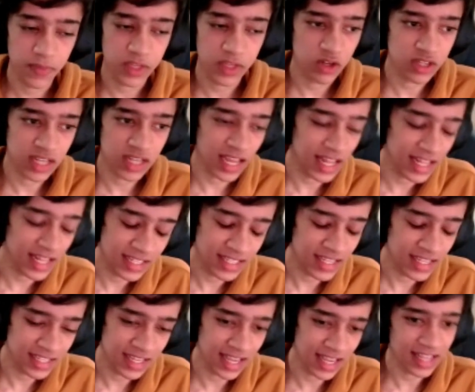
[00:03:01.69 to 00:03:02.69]
So like
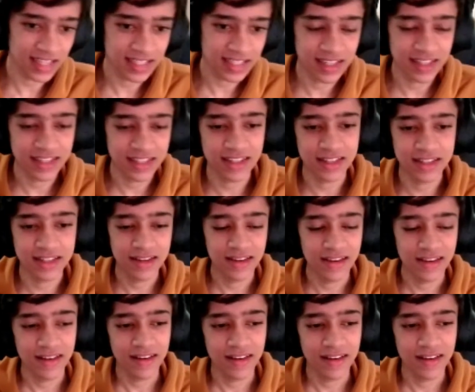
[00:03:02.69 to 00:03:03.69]
instancing instances.
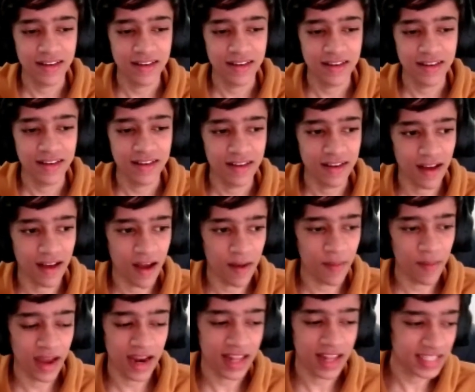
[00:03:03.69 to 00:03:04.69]

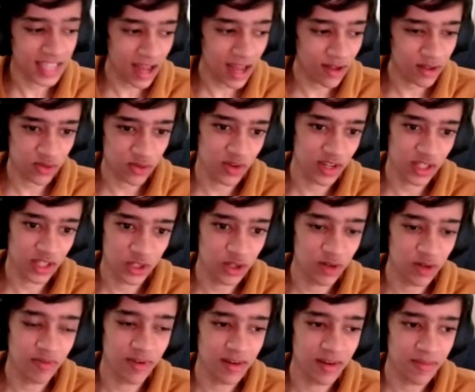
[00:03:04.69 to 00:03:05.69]
And it sounds really
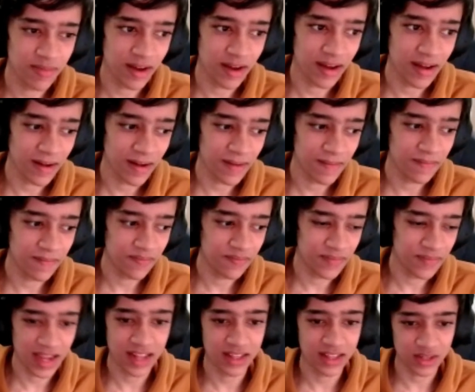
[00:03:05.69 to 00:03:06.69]
stupid, but
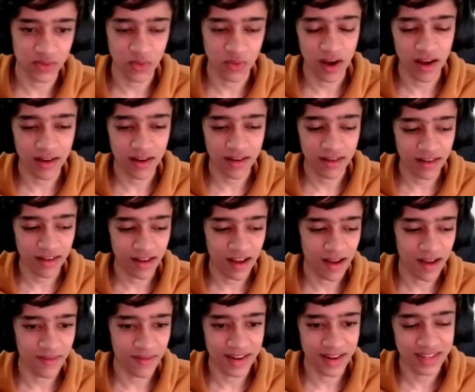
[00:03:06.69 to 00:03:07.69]
it does work.
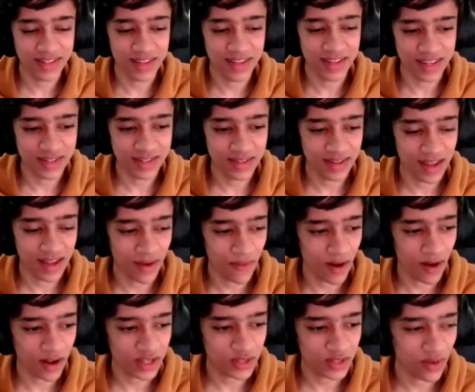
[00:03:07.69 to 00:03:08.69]
It
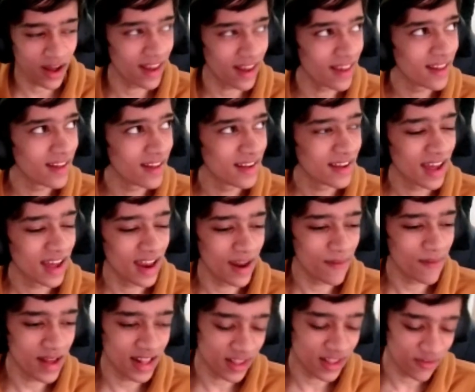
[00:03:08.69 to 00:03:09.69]
works well, and
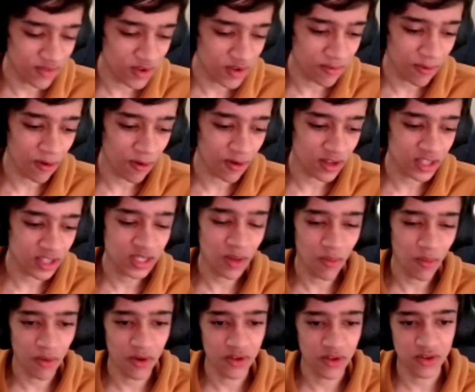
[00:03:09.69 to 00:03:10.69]
it made the viewport
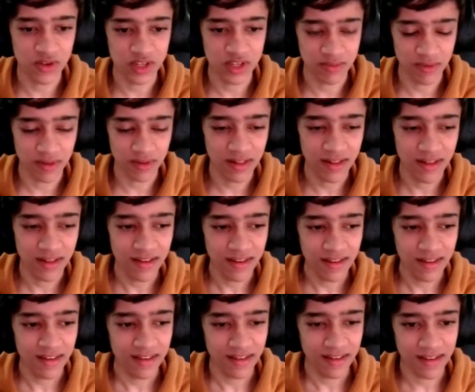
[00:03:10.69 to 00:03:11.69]
somewhat usable,
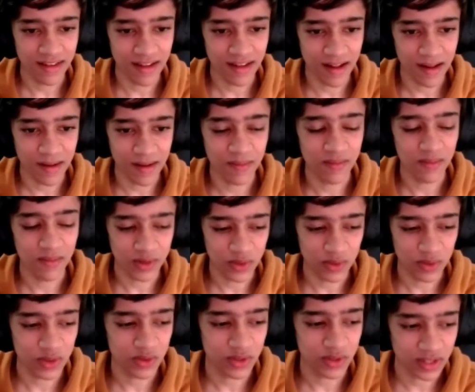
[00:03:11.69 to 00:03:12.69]

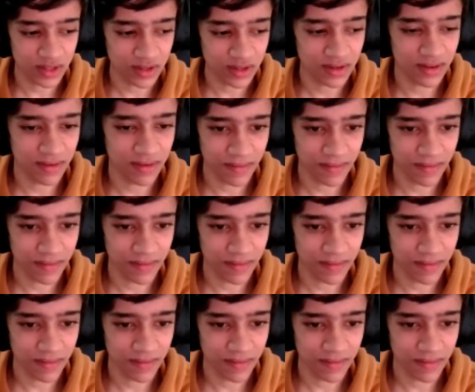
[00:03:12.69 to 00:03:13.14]
which was good.